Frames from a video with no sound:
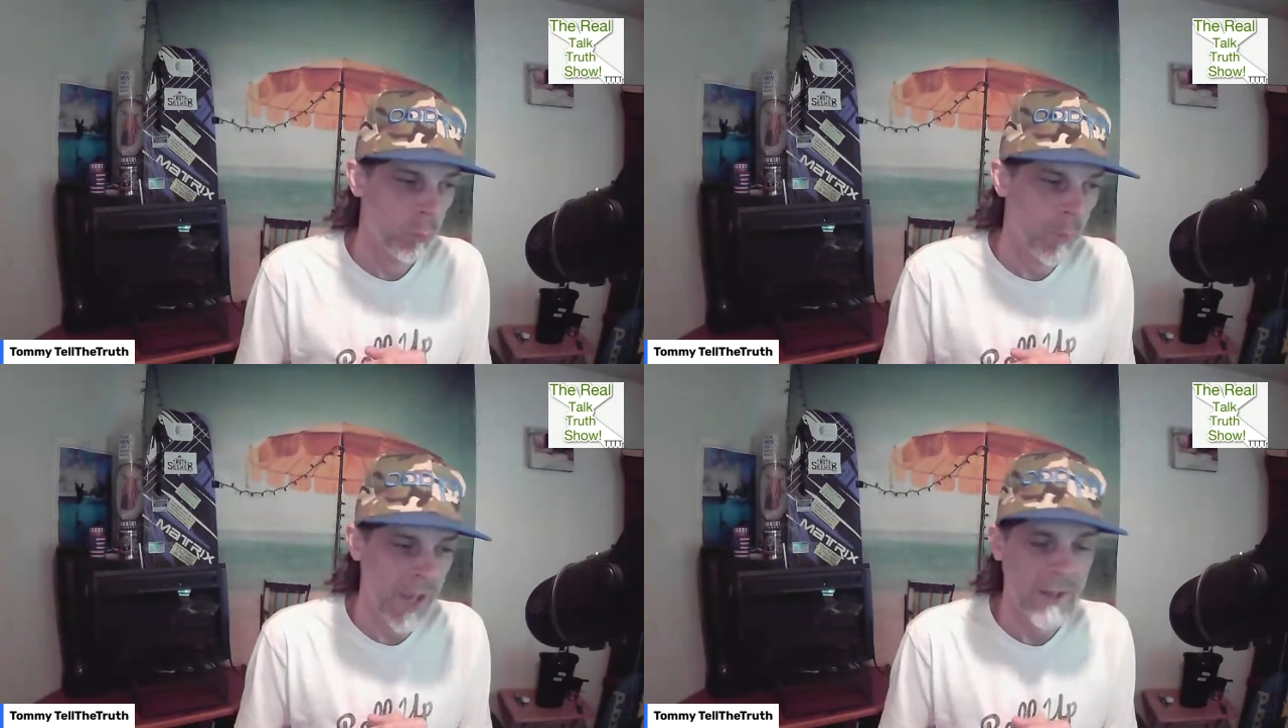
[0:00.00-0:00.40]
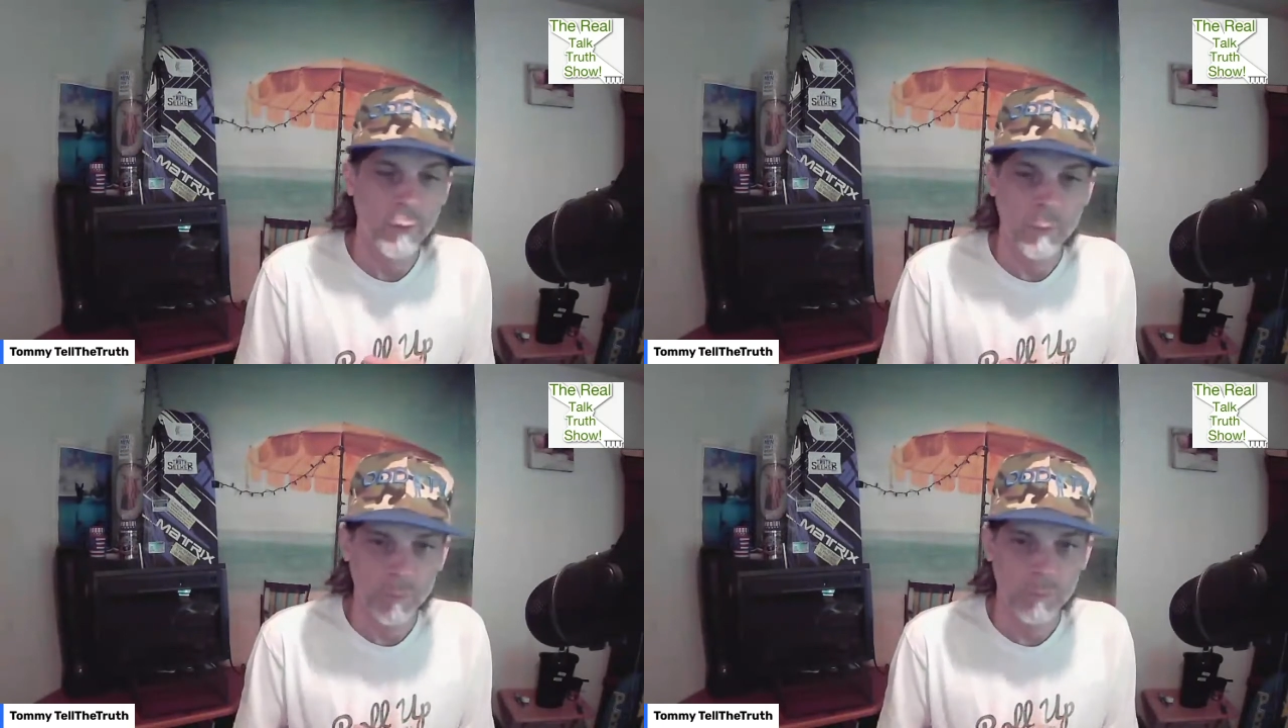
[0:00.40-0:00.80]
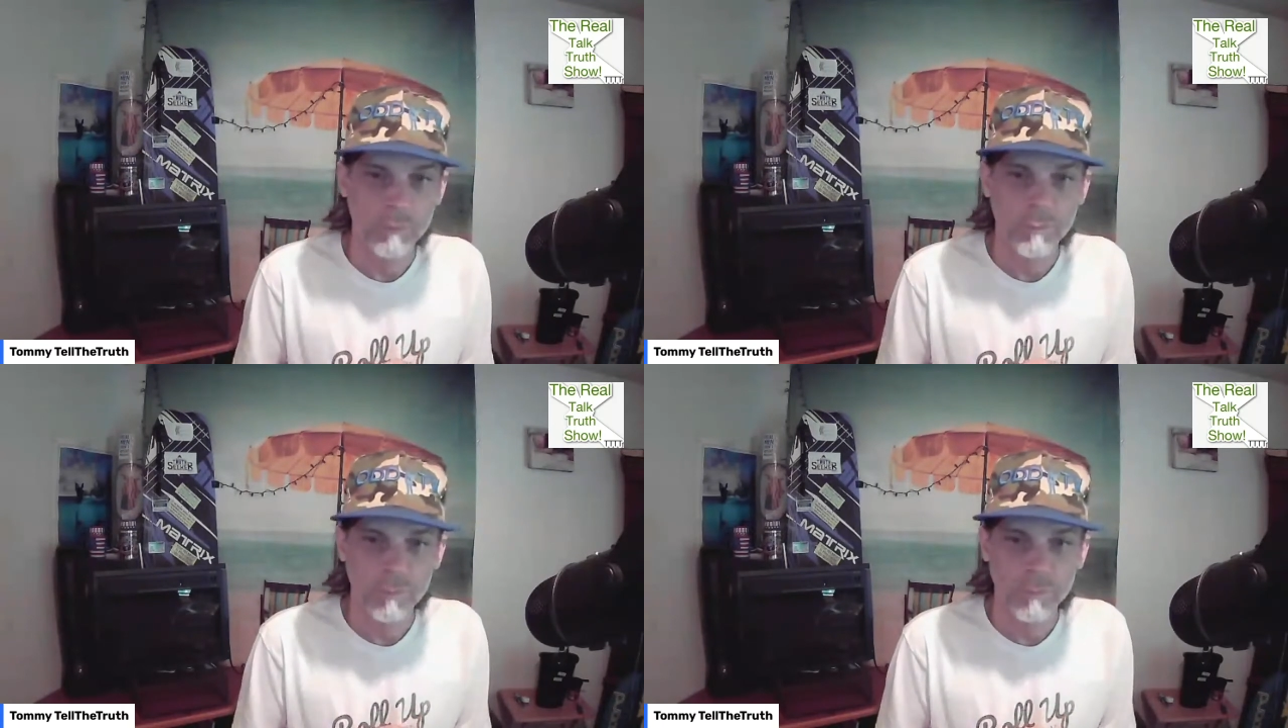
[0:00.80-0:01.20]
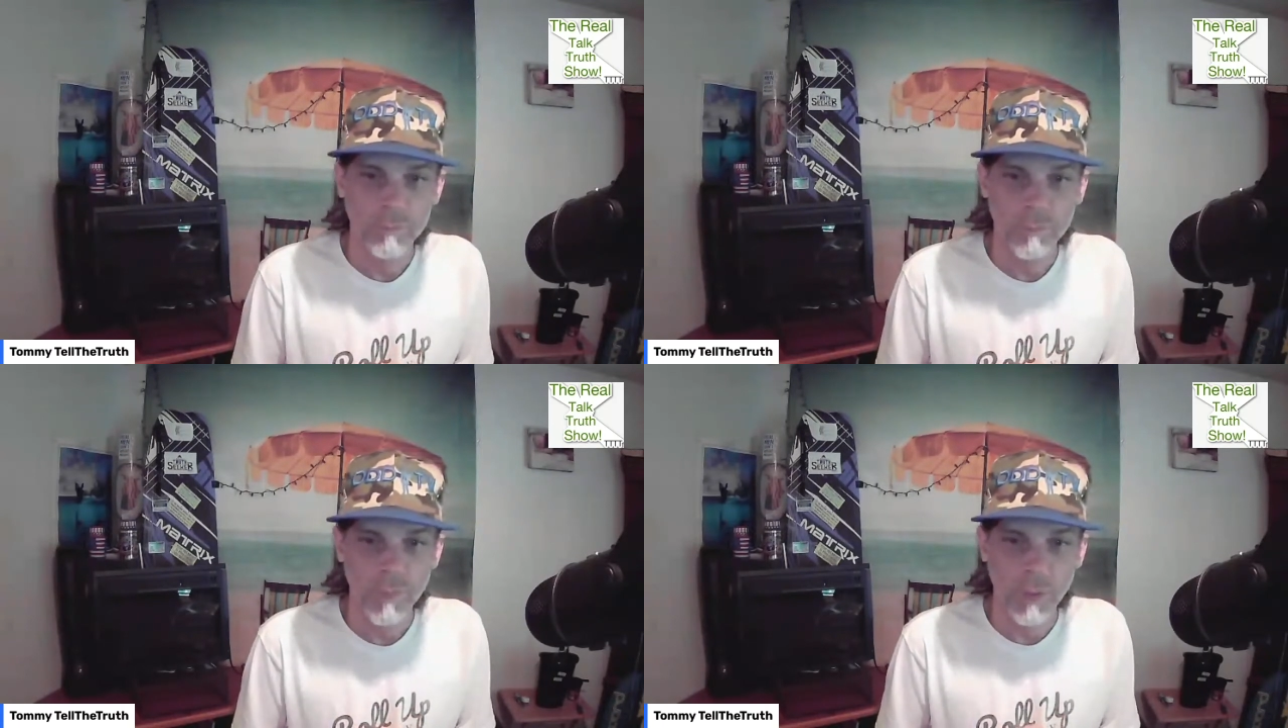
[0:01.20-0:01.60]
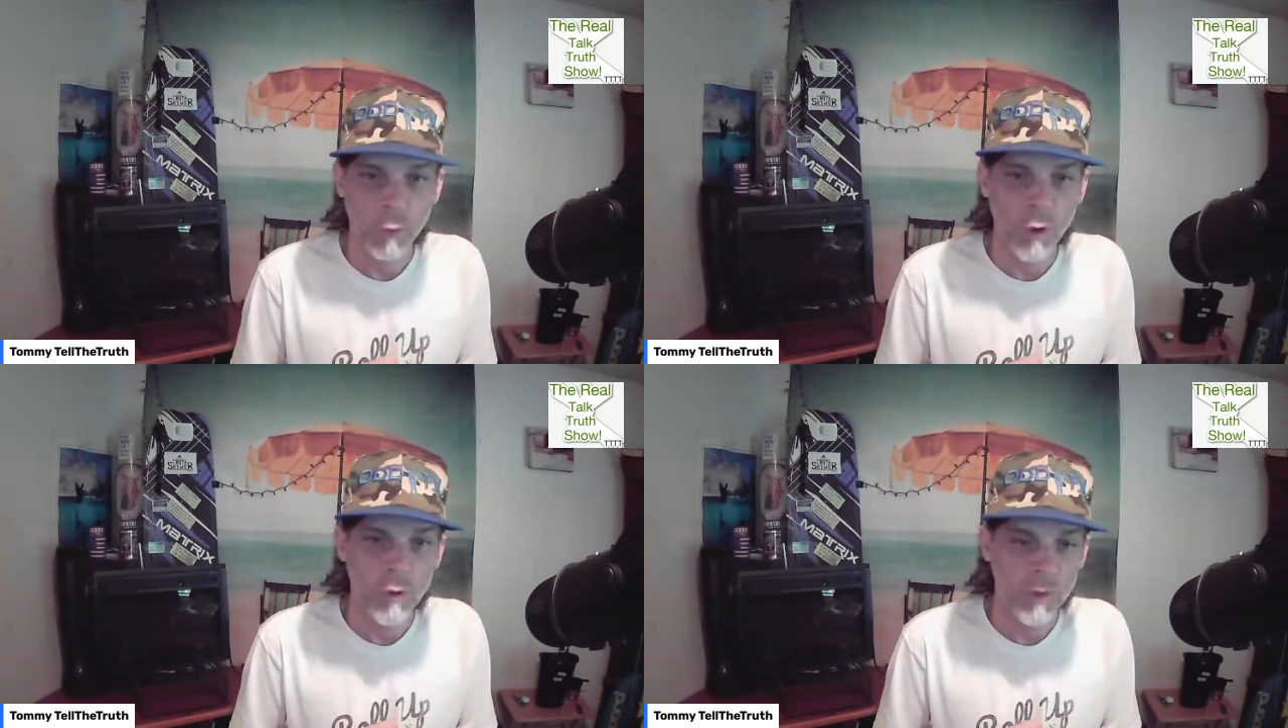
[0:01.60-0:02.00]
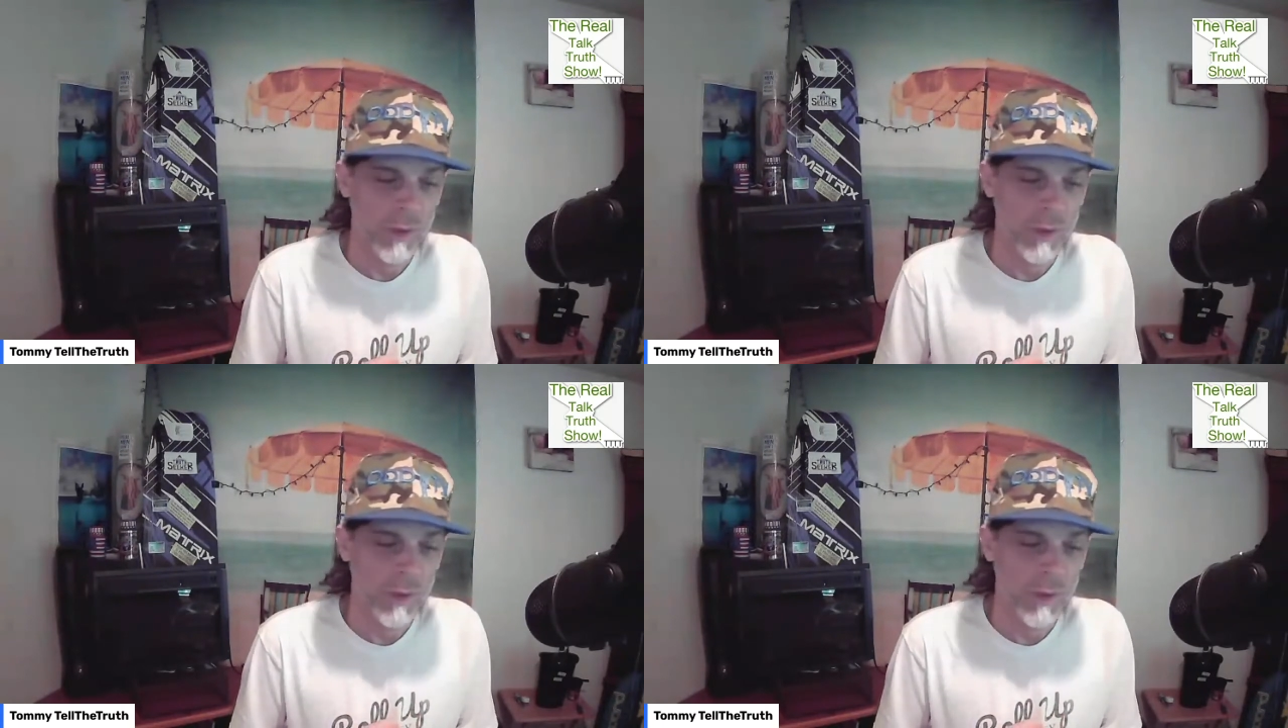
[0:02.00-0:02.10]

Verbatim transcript: battle that we're all